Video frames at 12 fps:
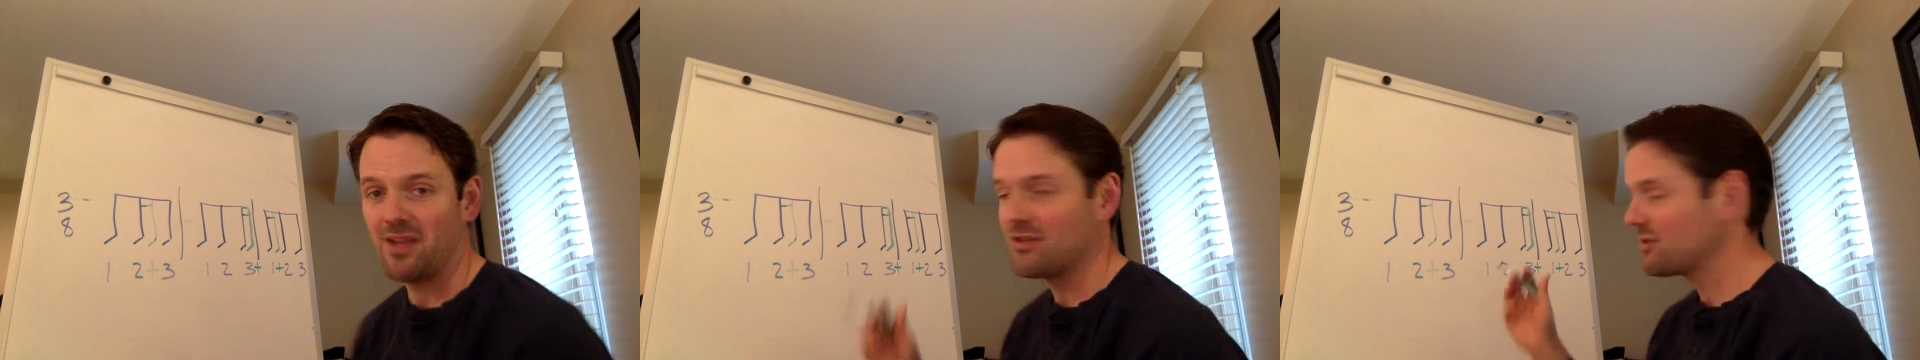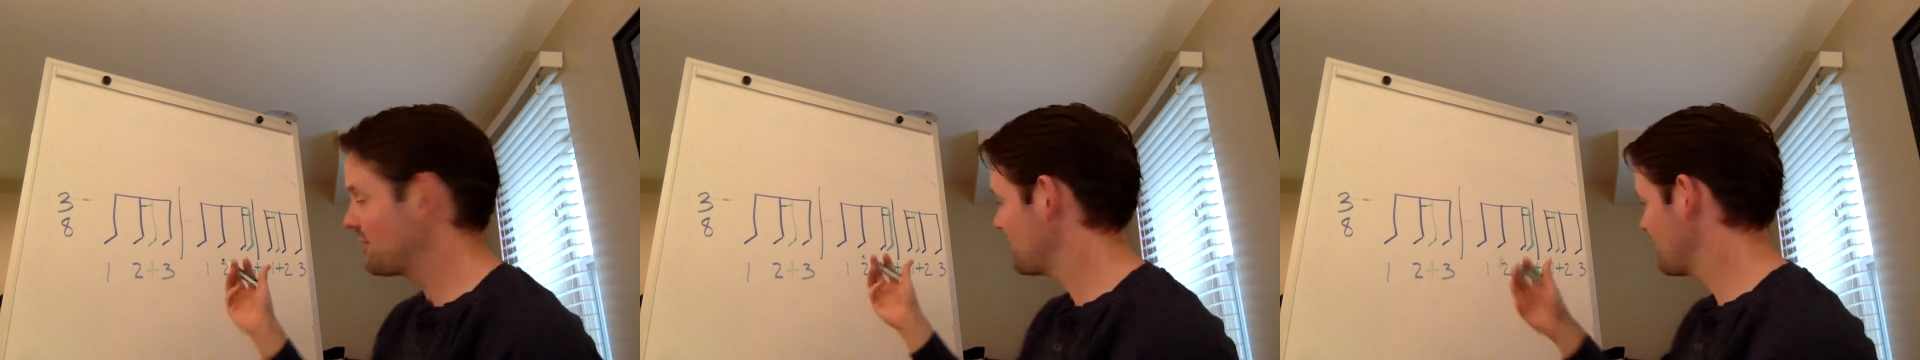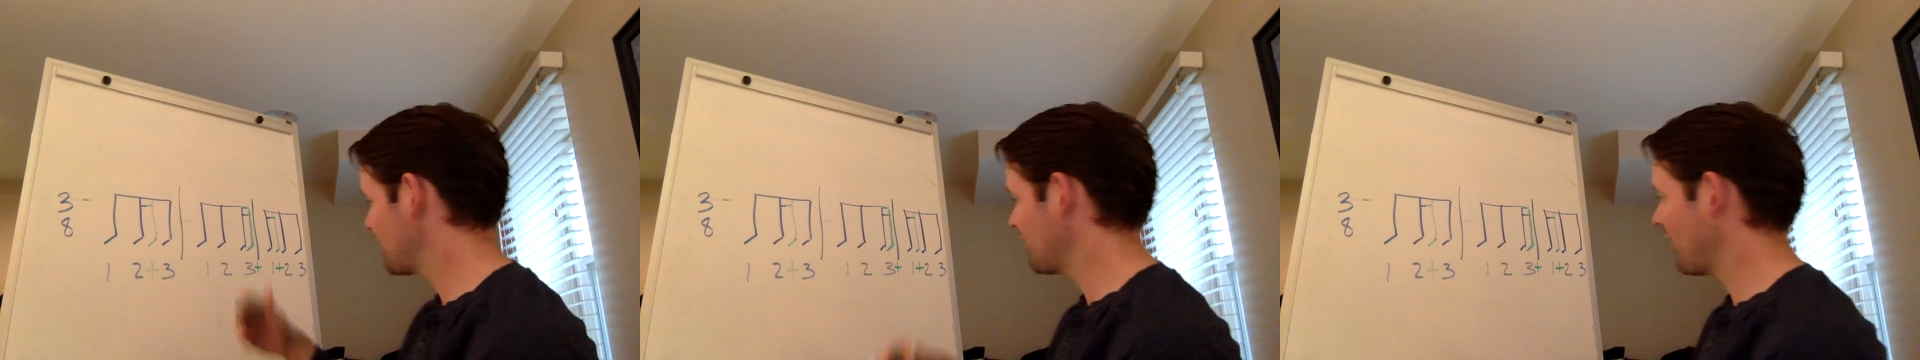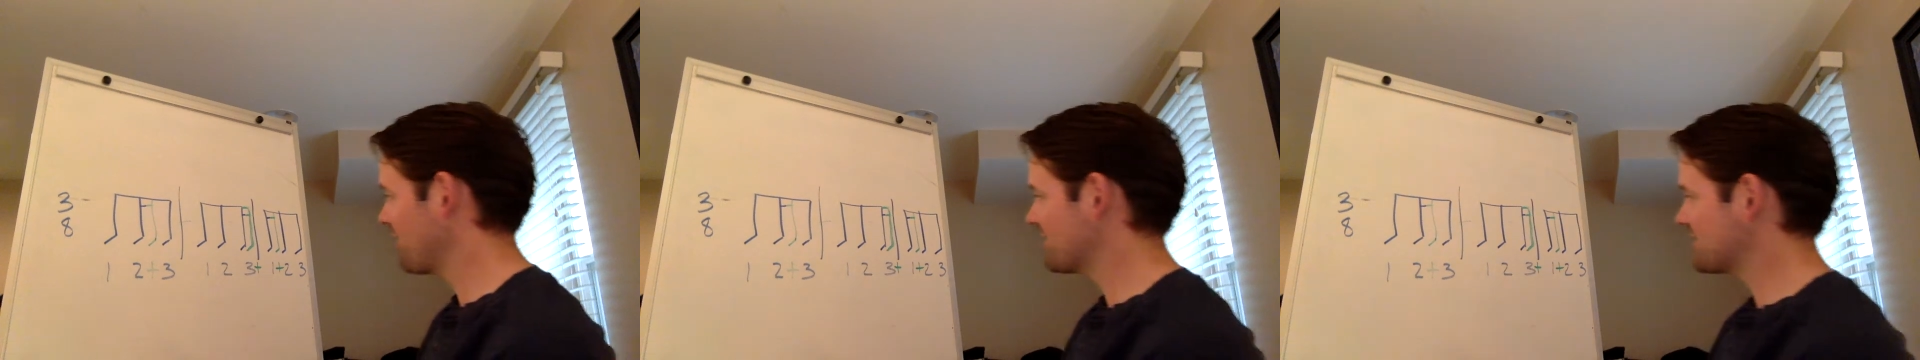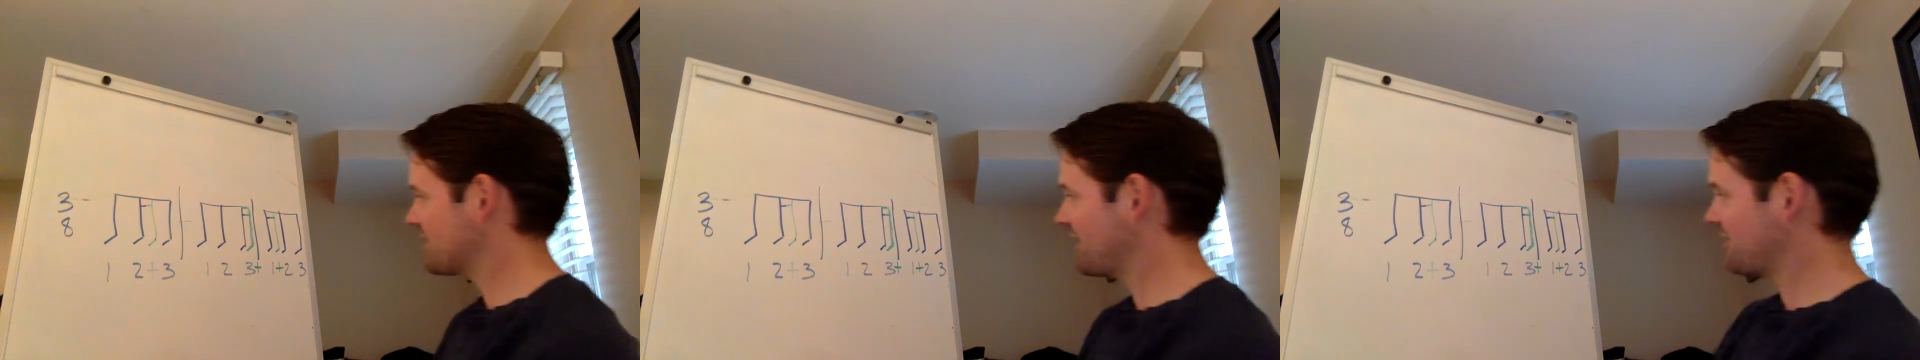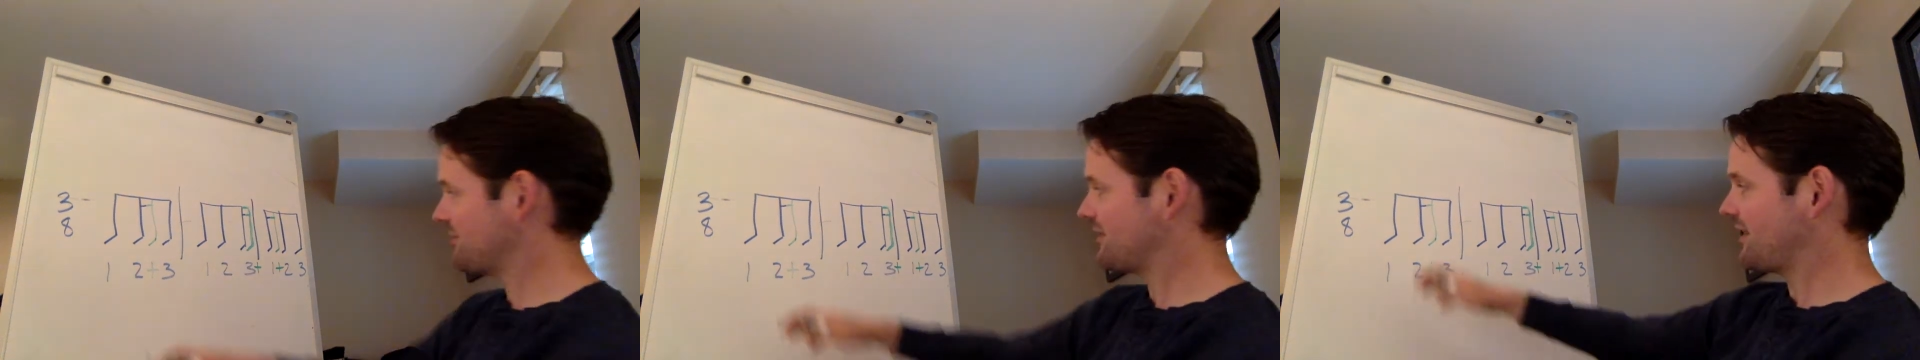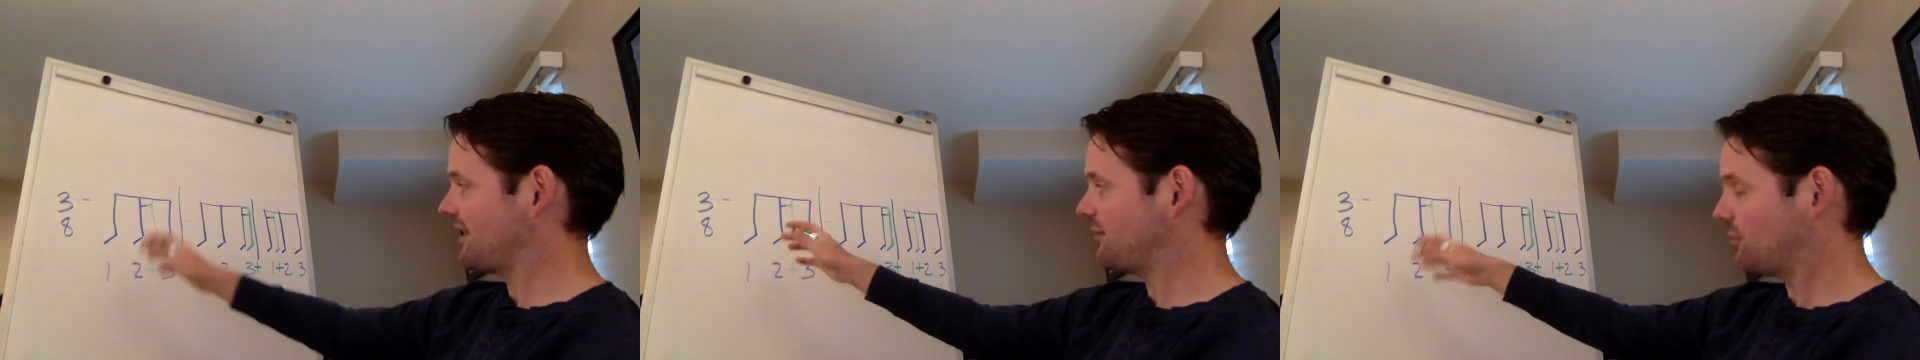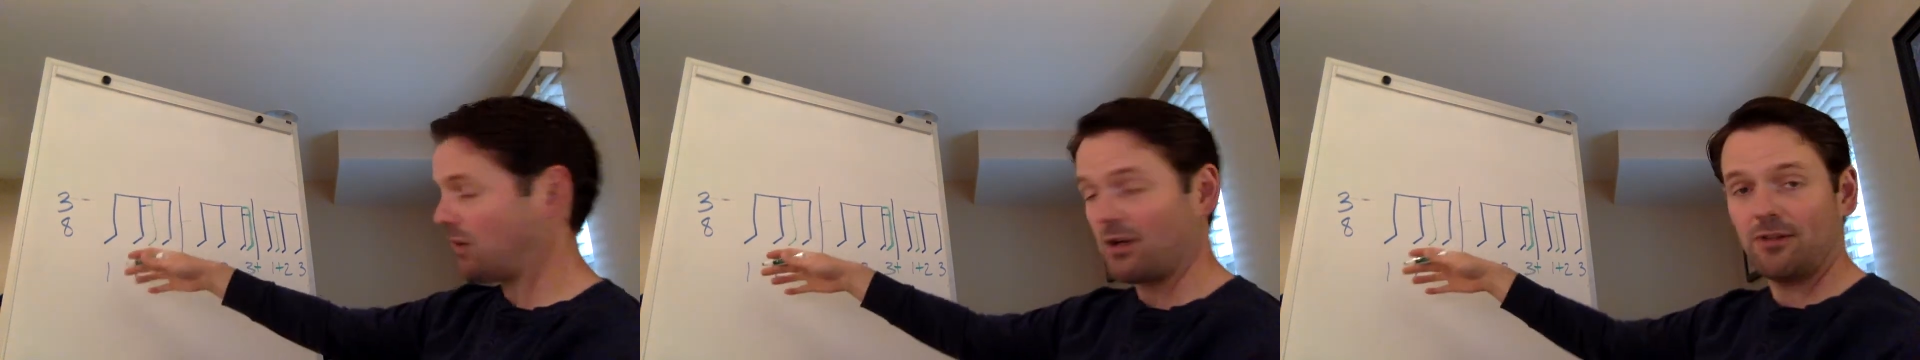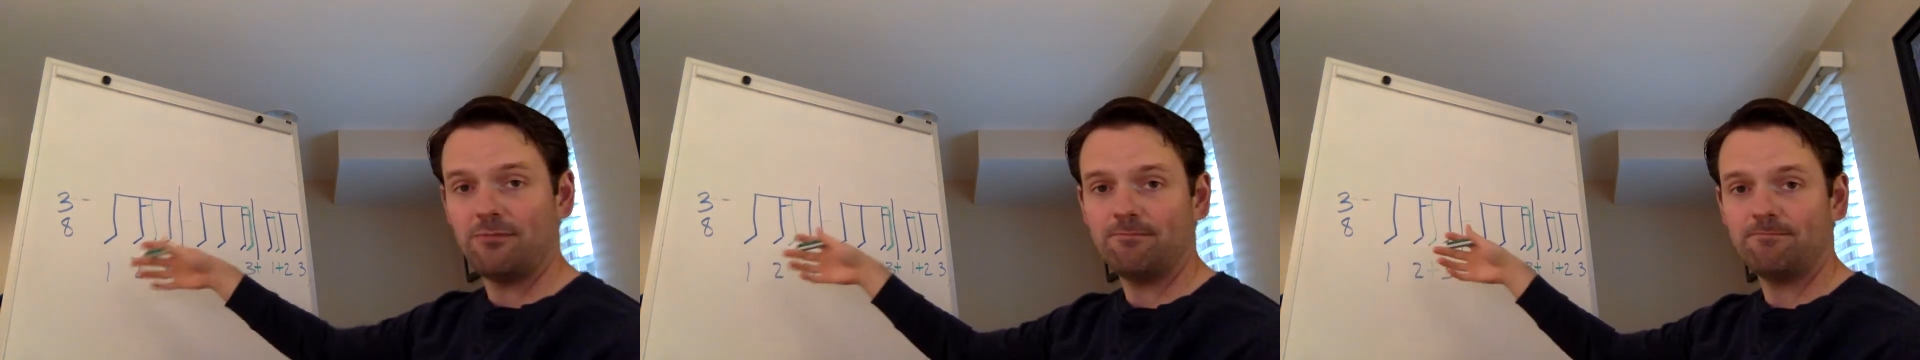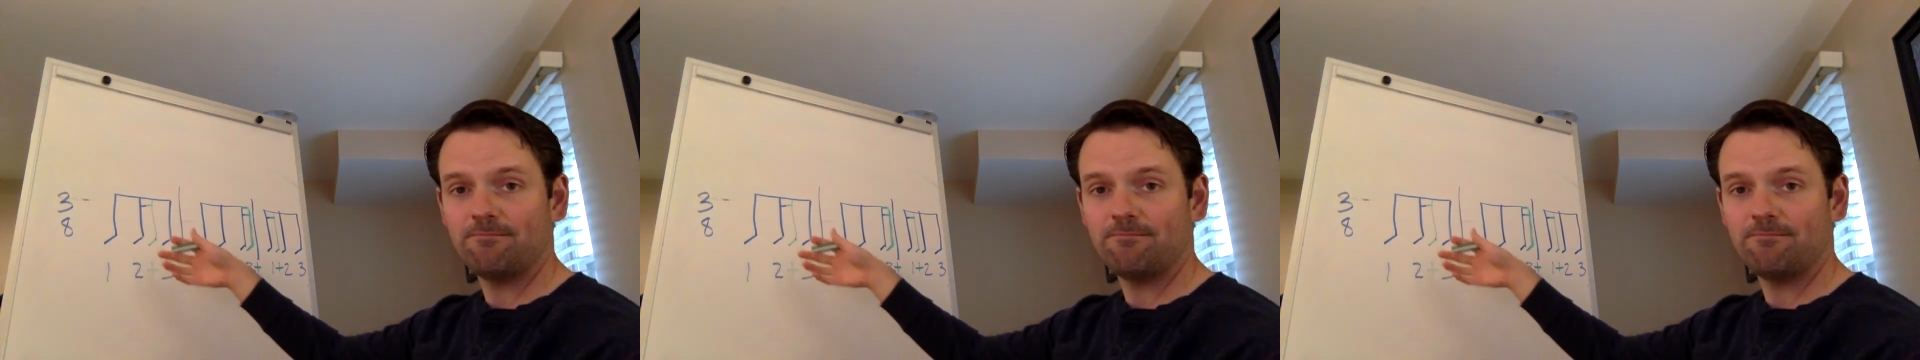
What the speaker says: So if you look at all these together, we've got 1,